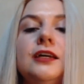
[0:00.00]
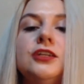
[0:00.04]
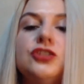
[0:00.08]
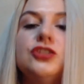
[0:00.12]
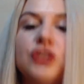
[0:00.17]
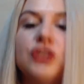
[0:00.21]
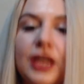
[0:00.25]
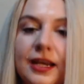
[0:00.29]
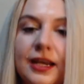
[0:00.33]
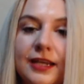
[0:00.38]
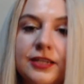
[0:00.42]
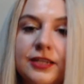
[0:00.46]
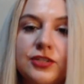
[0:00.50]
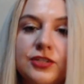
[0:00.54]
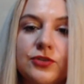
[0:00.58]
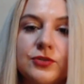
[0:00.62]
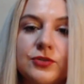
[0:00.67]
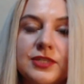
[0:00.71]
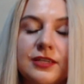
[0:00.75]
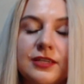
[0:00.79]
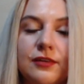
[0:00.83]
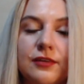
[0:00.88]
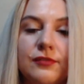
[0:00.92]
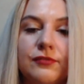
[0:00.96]
challenge
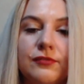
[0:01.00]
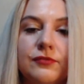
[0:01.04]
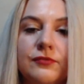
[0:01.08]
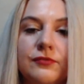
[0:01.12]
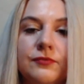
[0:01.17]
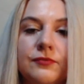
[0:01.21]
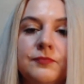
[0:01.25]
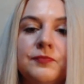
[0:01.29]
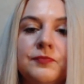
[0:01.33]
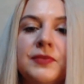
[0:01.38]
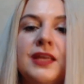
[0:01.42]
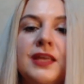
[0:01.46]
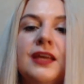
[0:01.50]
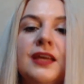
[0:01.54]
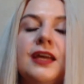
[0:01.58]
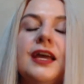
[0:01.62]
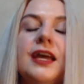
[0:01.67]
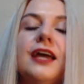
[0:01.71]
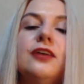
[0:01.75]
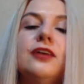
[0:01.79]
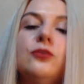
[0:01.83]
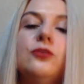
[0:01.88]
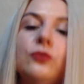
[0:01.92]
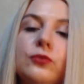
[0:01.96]
yourself.
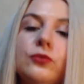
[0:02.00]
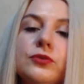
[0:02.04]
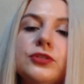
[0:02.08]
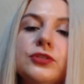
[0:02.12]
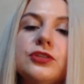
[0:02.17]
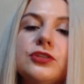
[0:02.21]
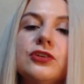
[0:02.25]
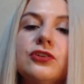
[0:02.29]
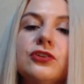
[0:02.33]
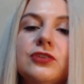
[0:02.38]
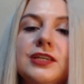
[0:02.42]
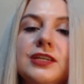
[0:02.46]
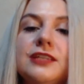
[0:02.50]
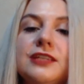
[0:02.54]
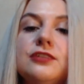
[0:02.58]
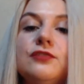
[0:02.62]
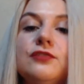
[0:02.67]
And also you need to